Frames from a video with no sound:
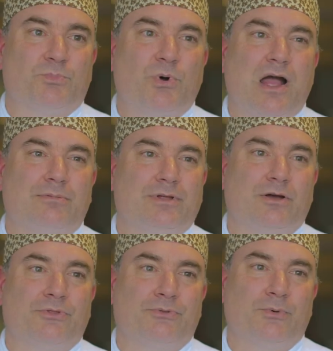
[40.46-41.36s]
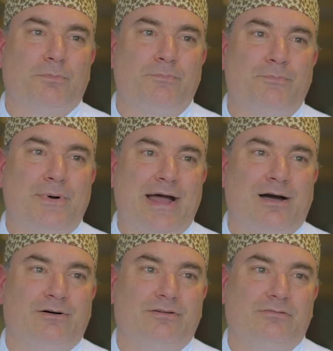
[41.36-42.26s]
we probably go through
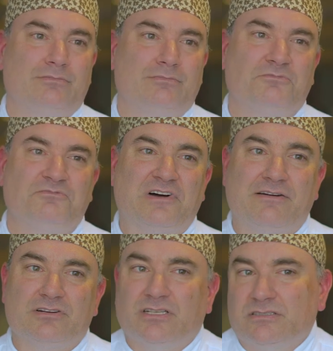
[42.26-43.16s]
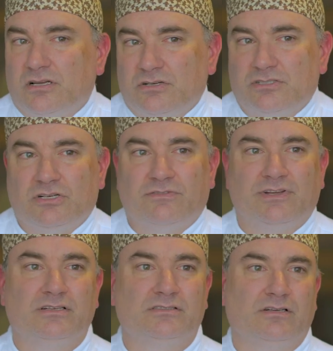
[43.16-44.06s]
about five or 600
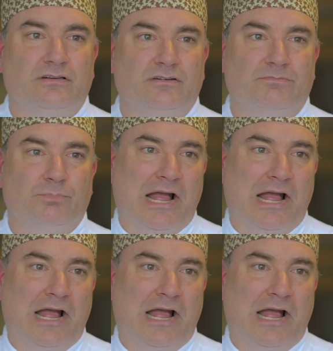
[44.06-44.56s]
servings of